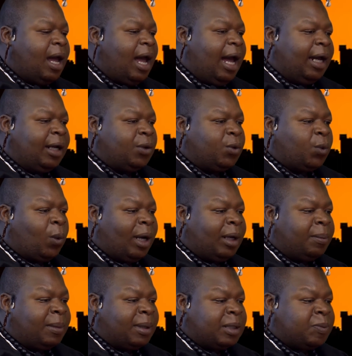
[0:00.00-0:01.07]
and
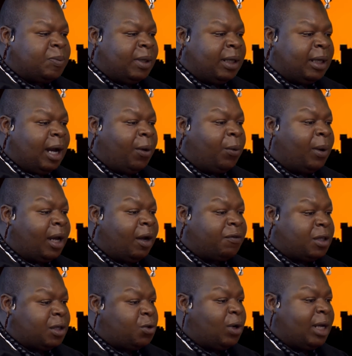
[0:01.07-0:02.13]
one must be aware of
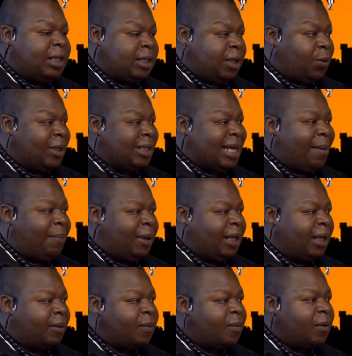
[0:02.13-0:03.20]
the trends and what's
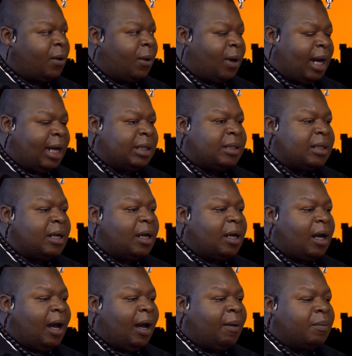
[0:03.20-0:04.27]
happening, right?
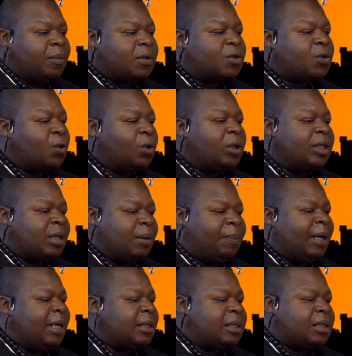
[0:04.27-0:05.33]
School is the
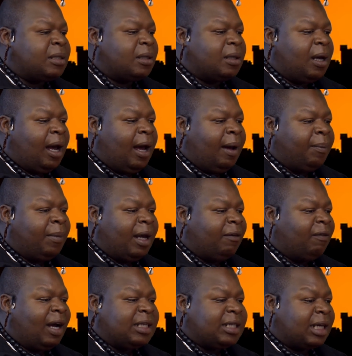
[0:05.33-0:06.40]
best
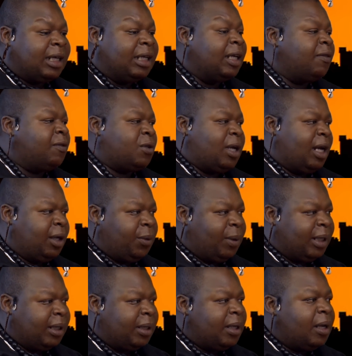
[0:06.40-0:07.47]
advice I can give to
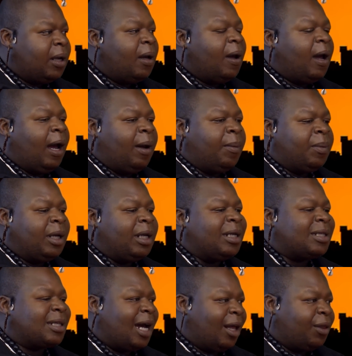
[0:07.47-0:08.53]
anyone. It
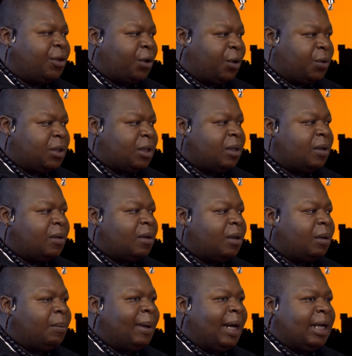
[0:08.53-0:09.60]
is cutthroat,
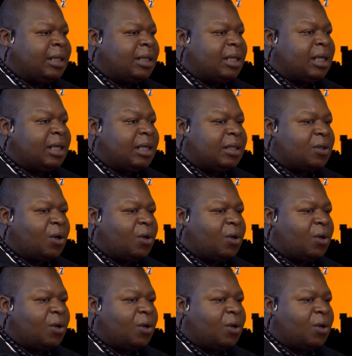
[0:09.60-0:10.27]
but it is